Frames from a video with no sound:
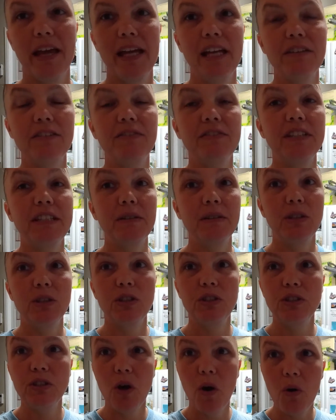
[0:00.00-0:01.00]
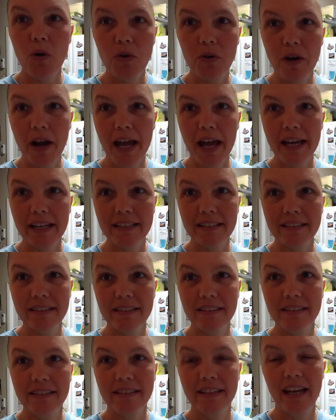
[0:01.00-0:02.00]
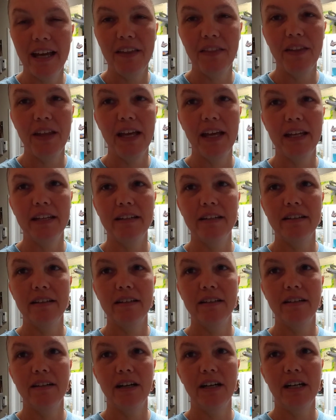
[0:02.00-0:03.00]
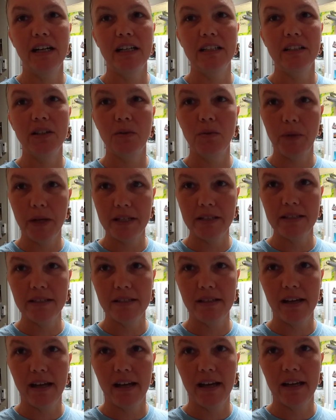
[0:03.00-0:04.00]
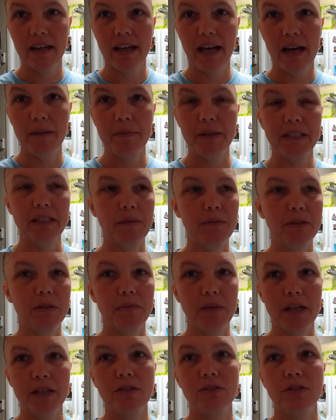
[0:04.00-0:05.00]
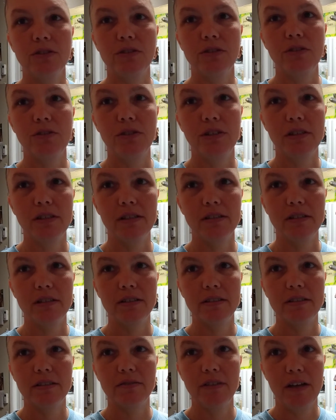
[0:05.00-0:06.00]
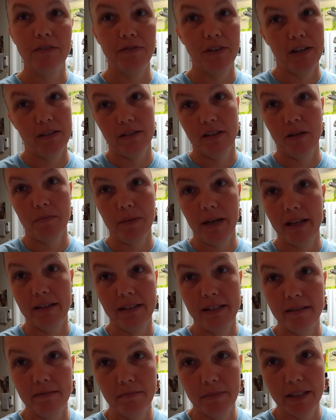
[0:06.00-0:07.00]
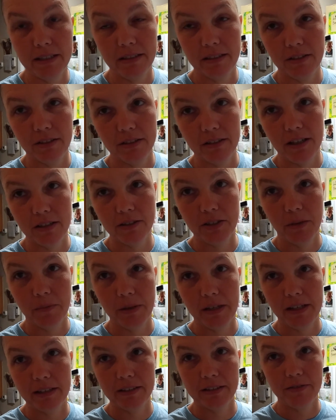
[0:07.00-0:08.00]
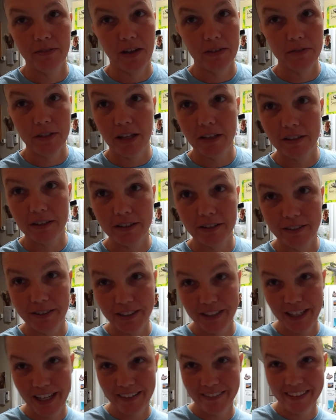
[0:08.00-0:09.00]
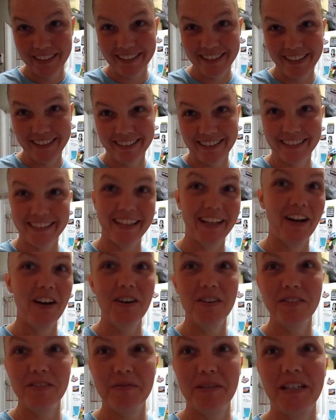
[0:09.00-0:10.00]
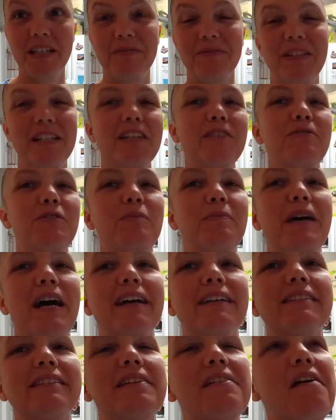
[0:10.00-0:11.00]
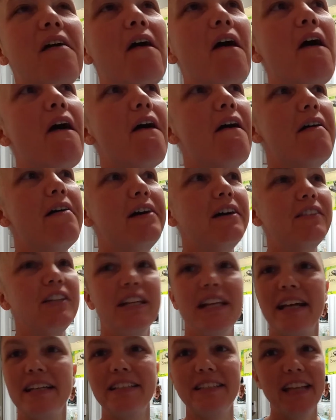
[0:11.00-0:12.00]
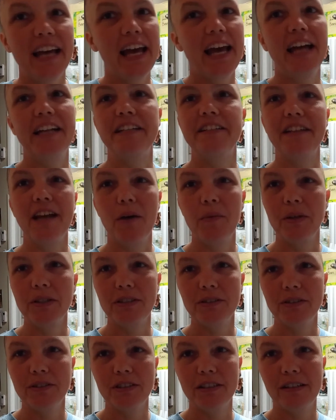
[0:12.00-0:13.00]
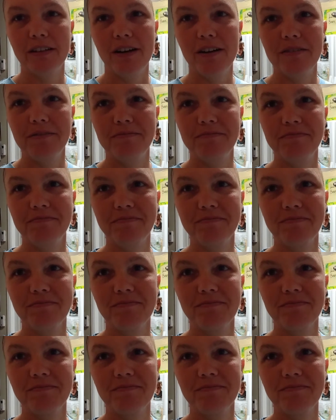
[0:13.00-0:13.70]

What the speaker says: And it was so great. And then on the Wednesday, I picked up some extra sushi because I found out my sister-in-law told me it's $5 sushi on Wednesdays. So I was like, oh, I'm going to pick up like a few packs. The next day, I did not want sushi at all.